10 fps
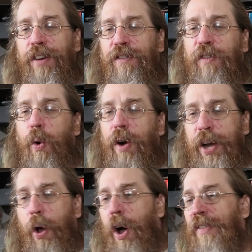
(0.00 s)
for
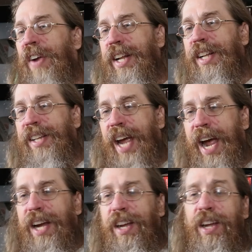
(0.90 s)
an offhand
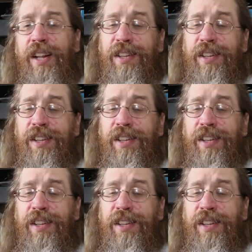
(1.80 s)
attack.